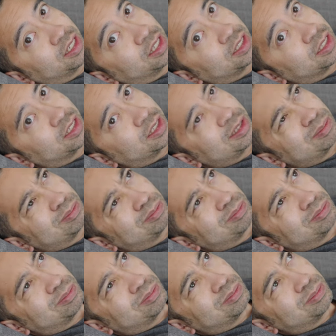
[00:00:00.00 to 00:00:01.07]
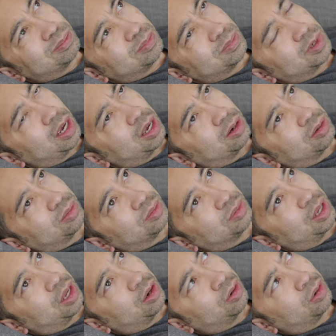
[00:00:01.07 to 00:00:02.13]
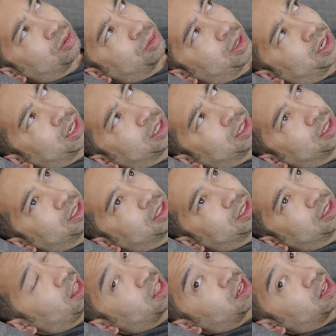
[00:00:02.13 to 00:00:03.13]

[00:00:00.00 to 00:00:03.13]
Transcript: yes. I don't, I don't know why. And